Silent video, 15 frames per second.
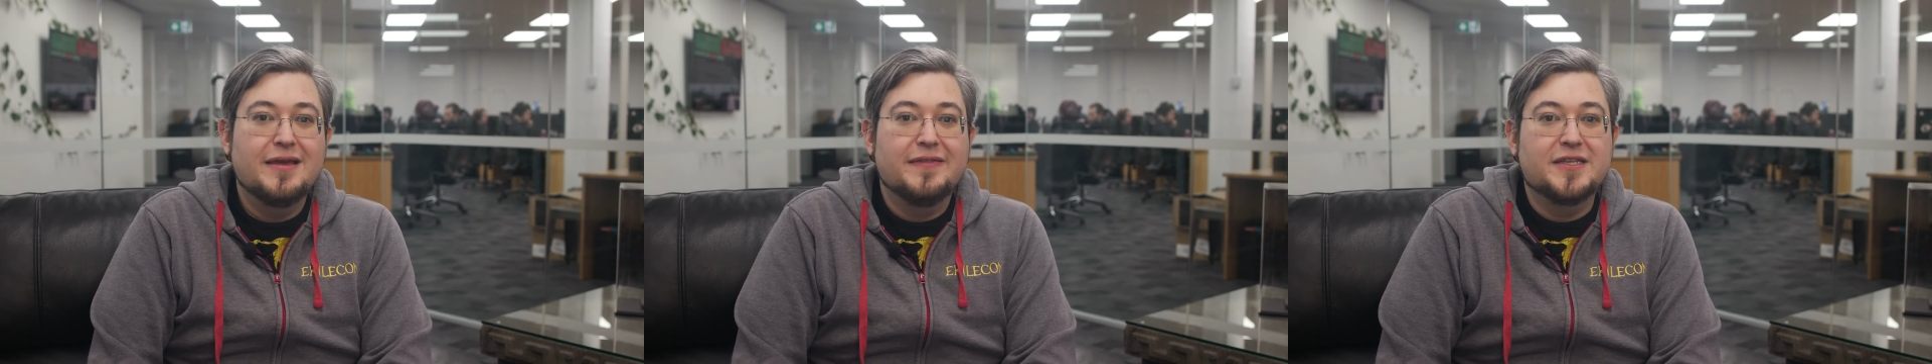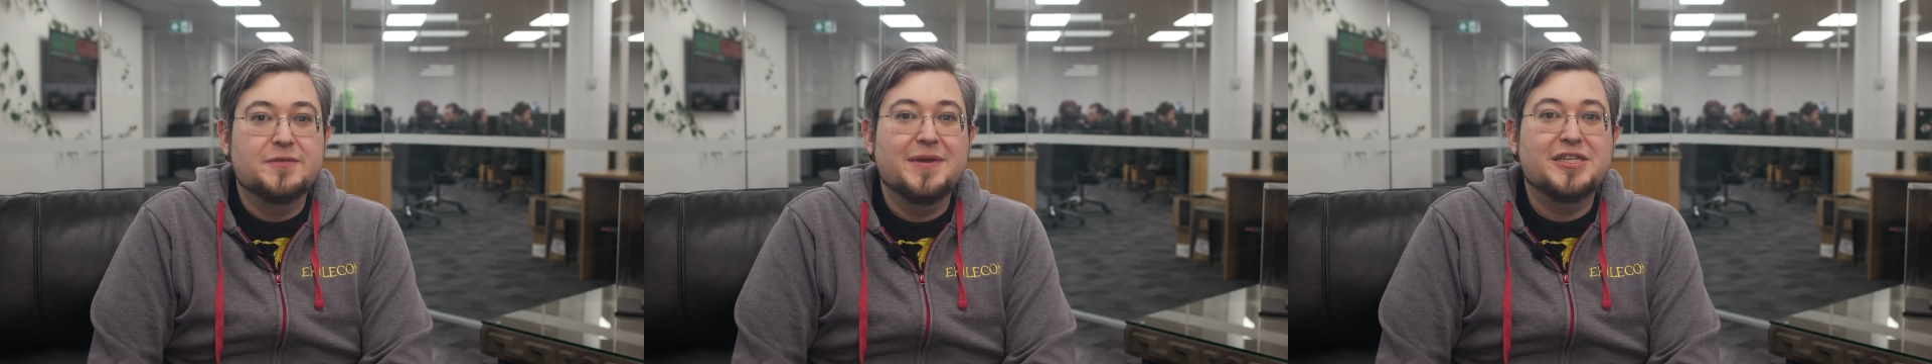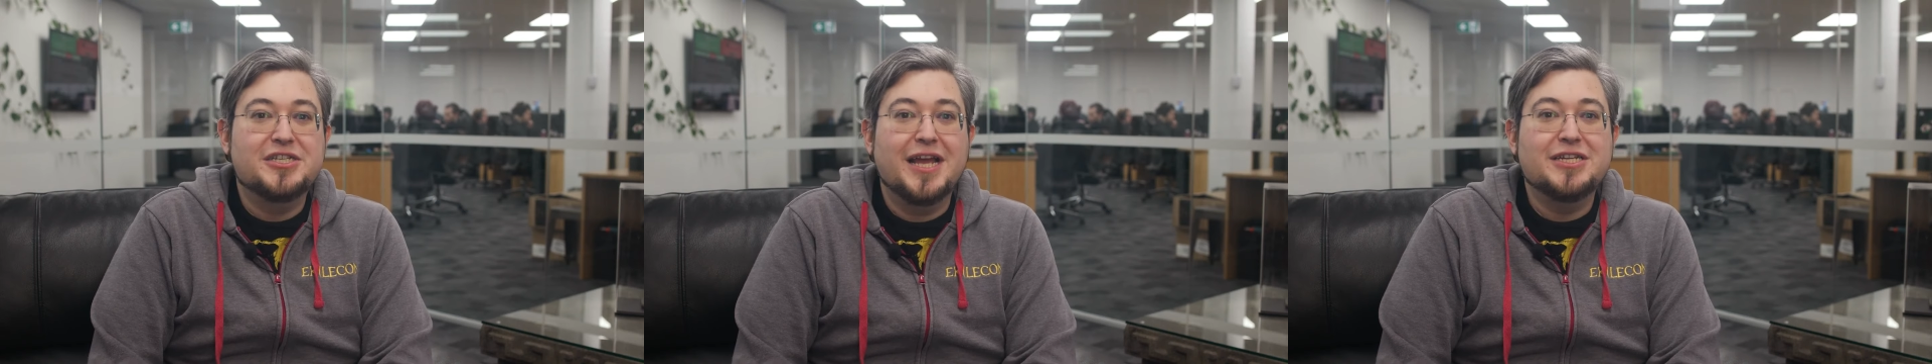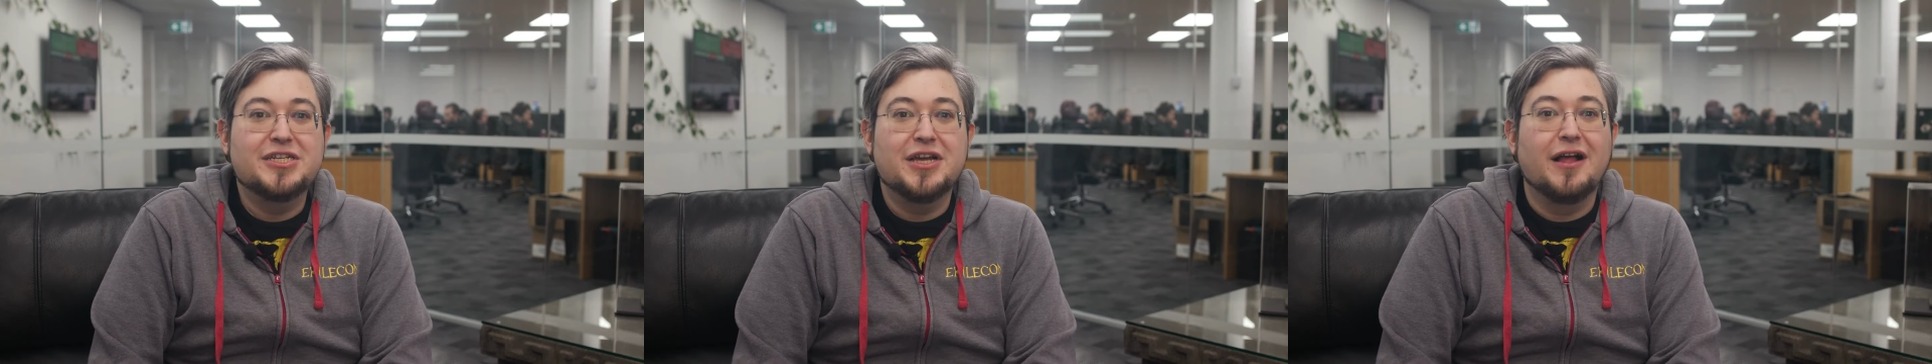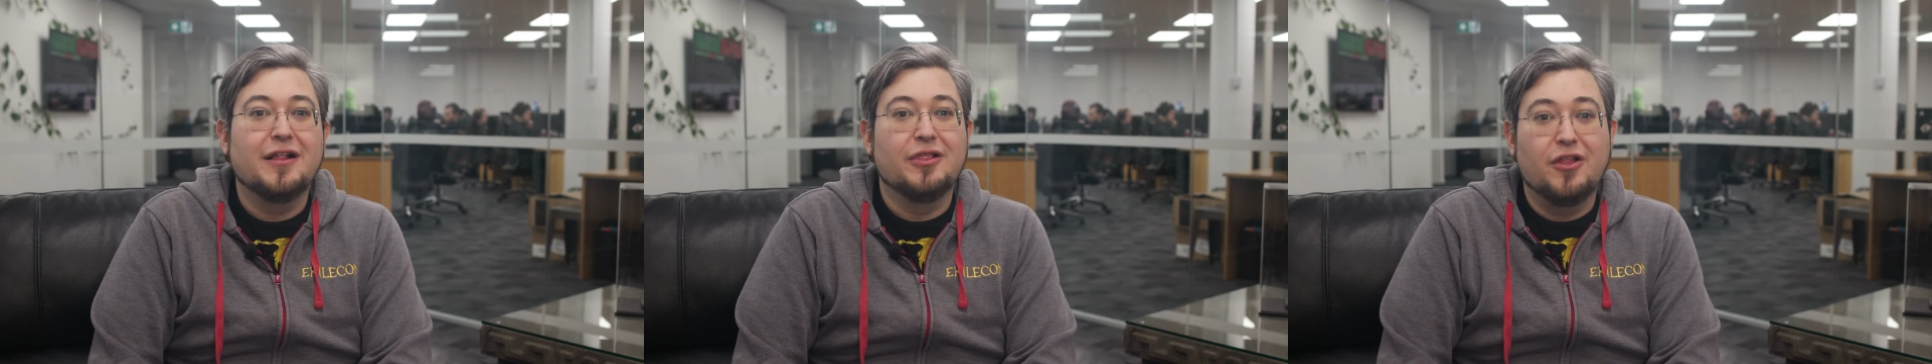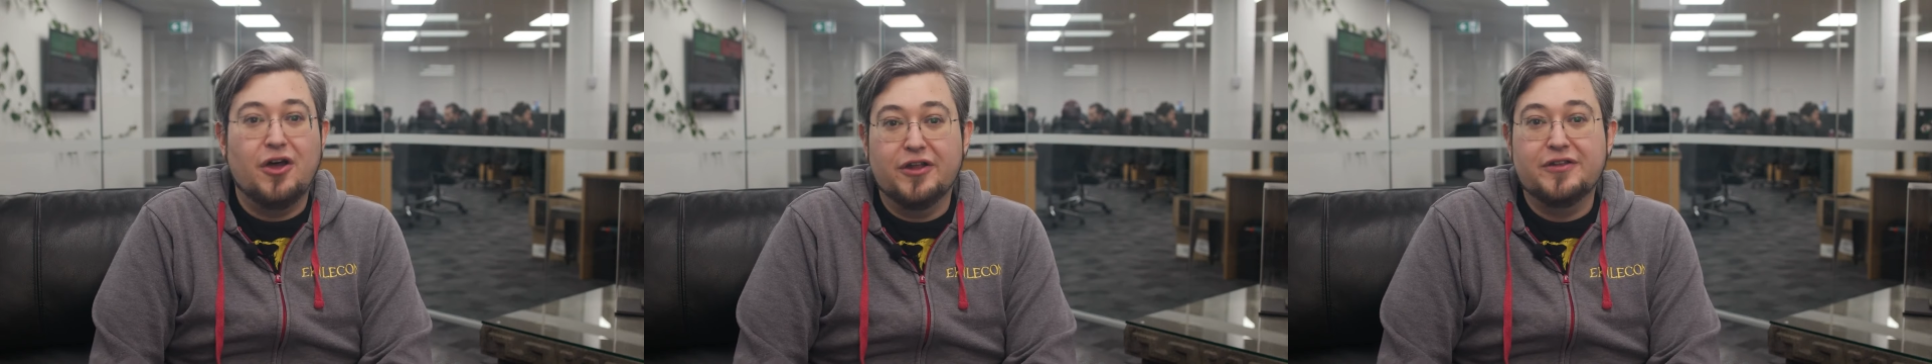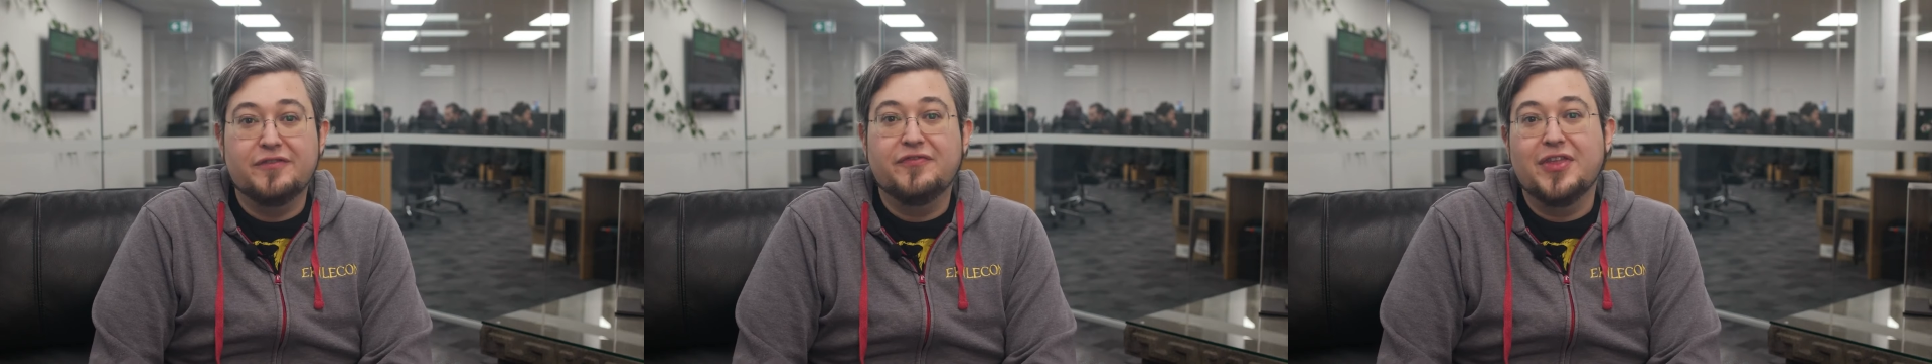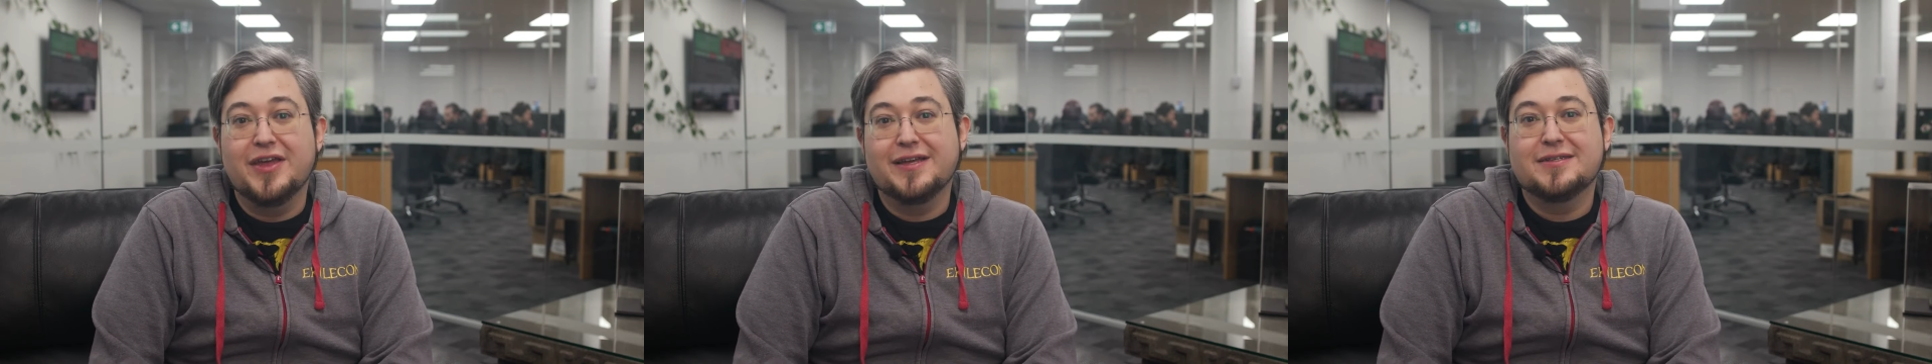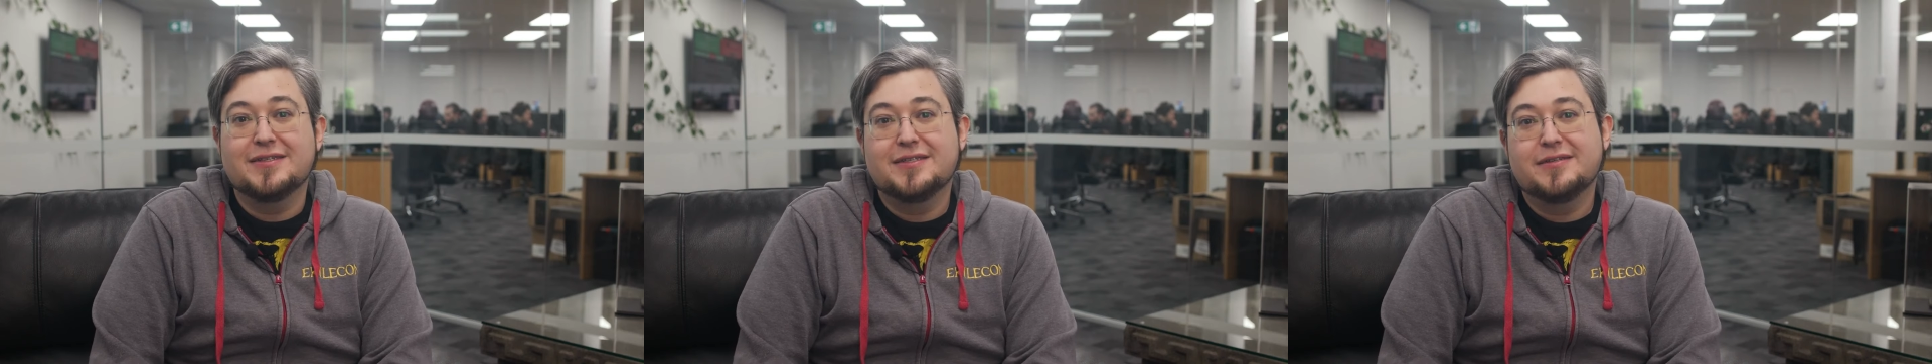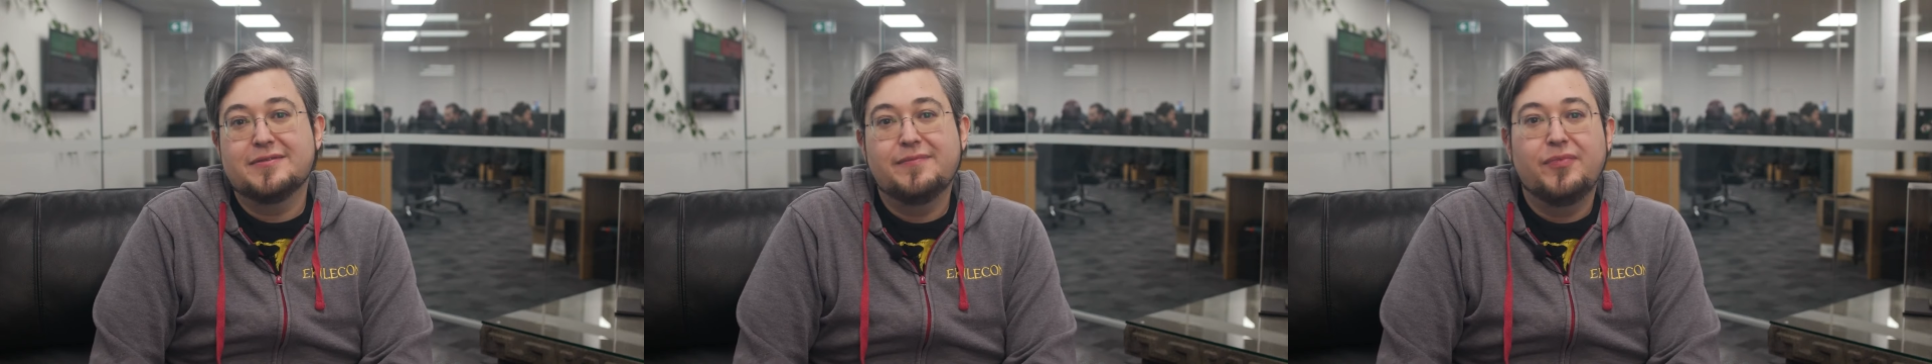This meant changing a lot of
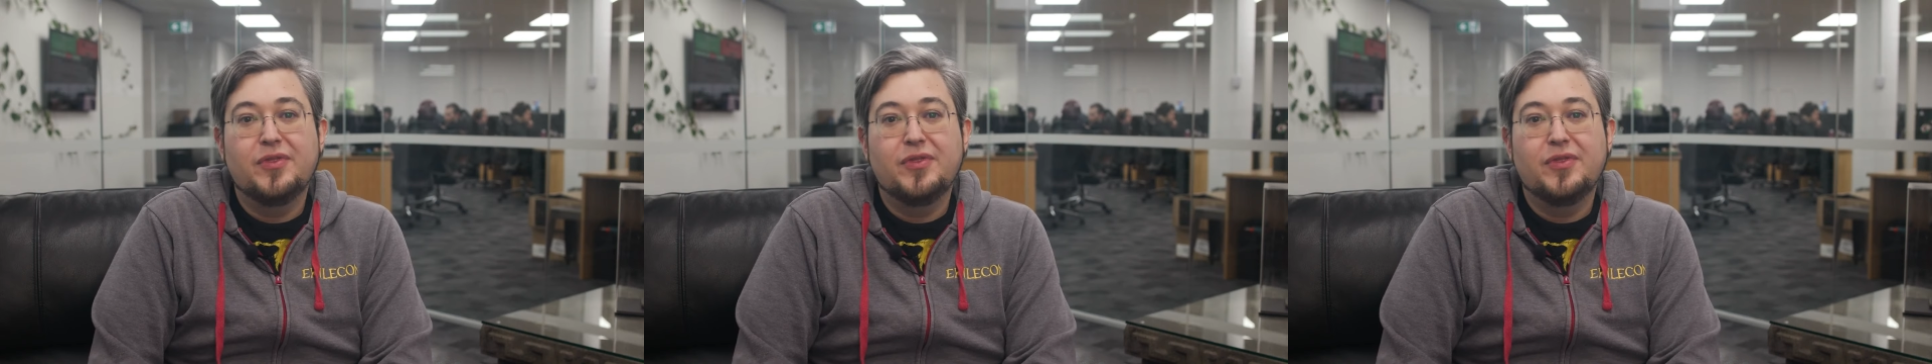things.